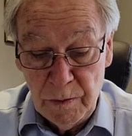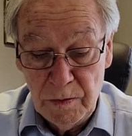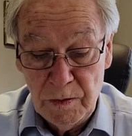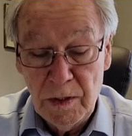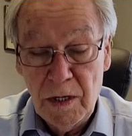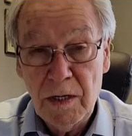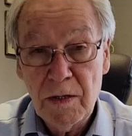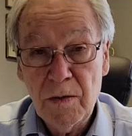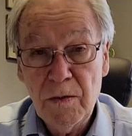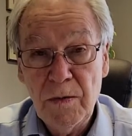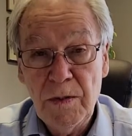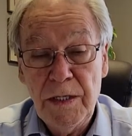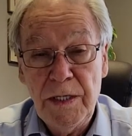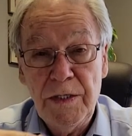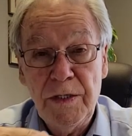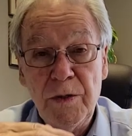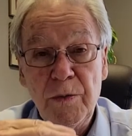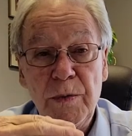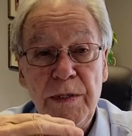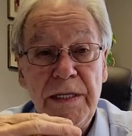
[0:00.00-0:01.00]
Not only
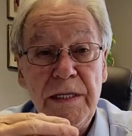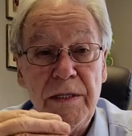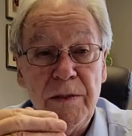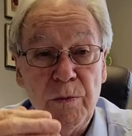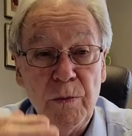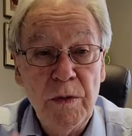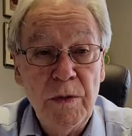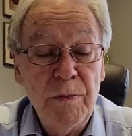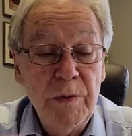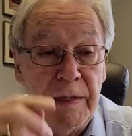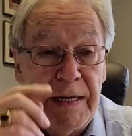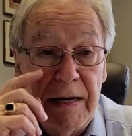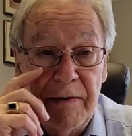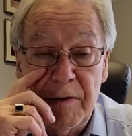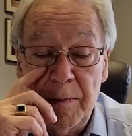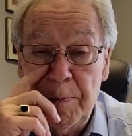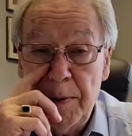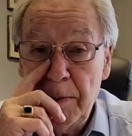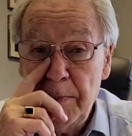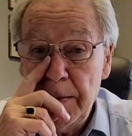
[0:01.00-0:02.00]
do we would we have
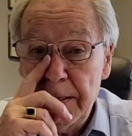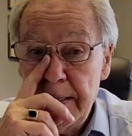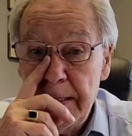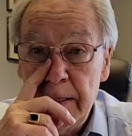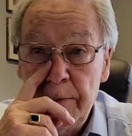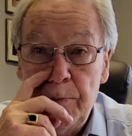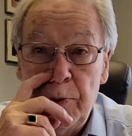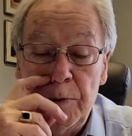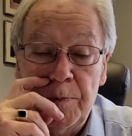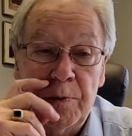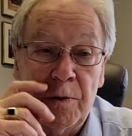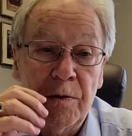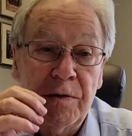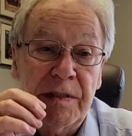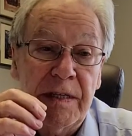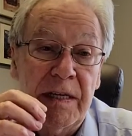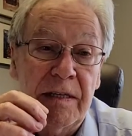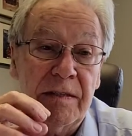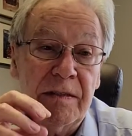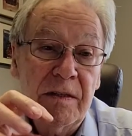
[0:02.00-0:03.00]
a public input
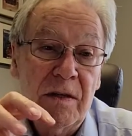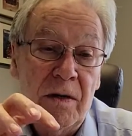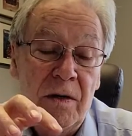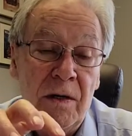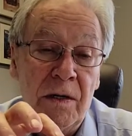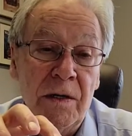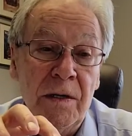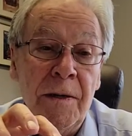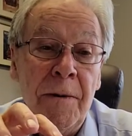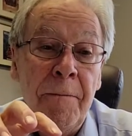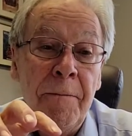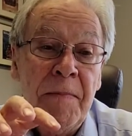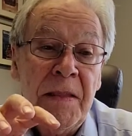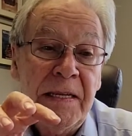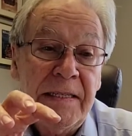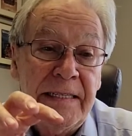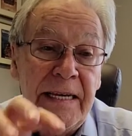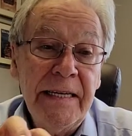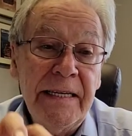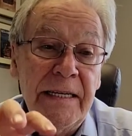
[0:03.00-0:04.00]
process on
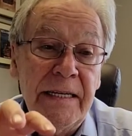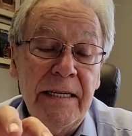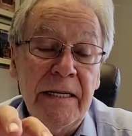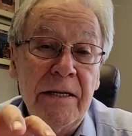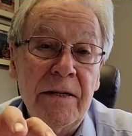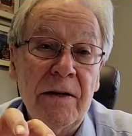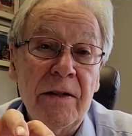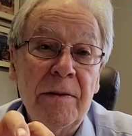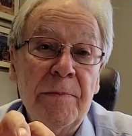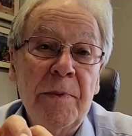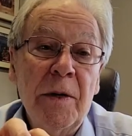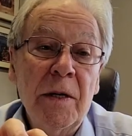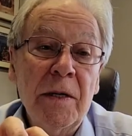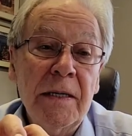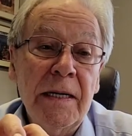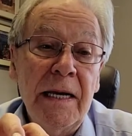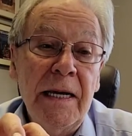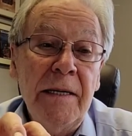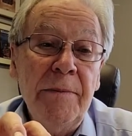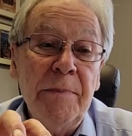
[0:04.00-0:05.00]
taken out of the
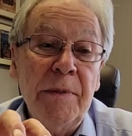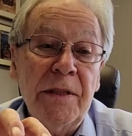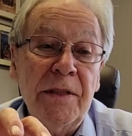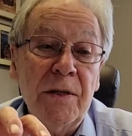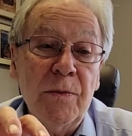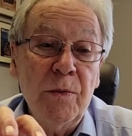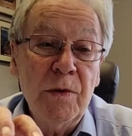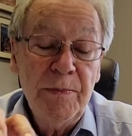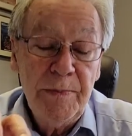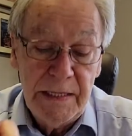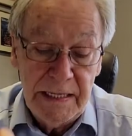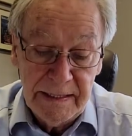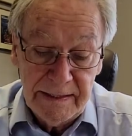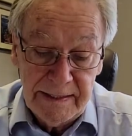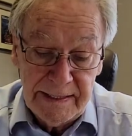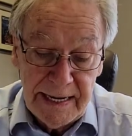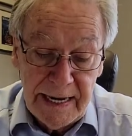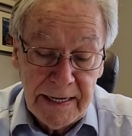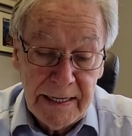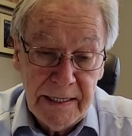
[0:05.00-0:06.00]
parkland, but there would be a
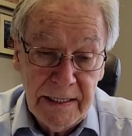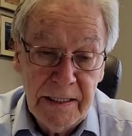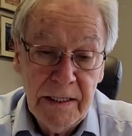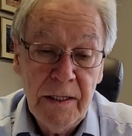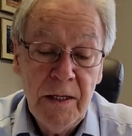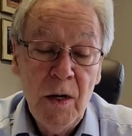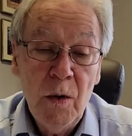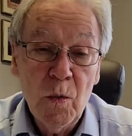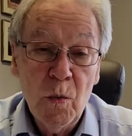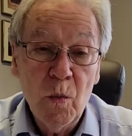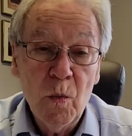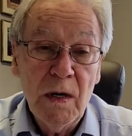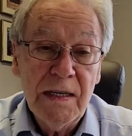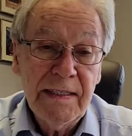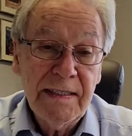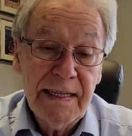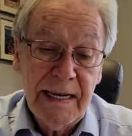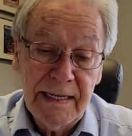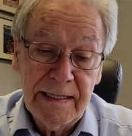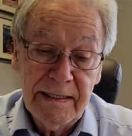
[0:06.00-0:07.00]
second,
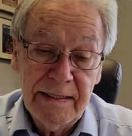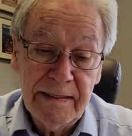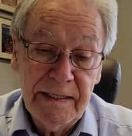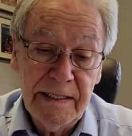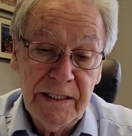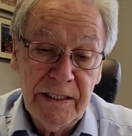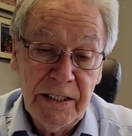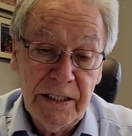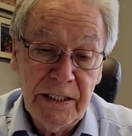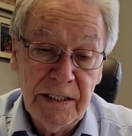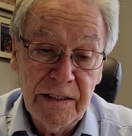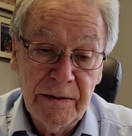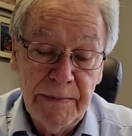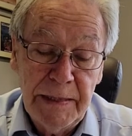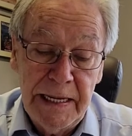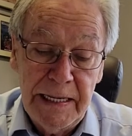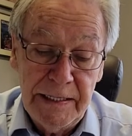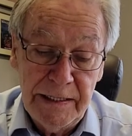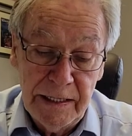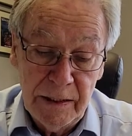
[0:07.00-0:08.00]
once that decision is
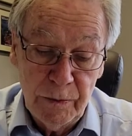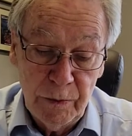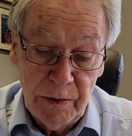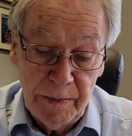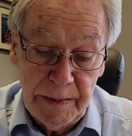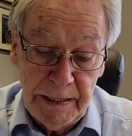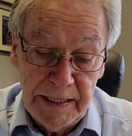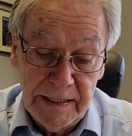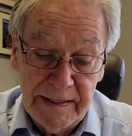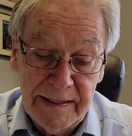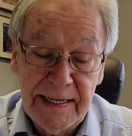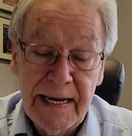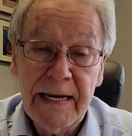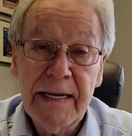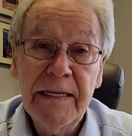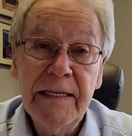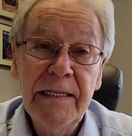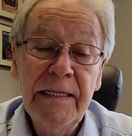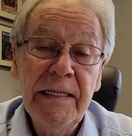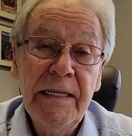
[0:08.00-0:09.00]
made, there would be a
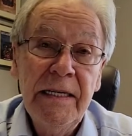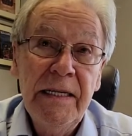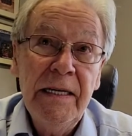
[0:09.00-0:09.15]
second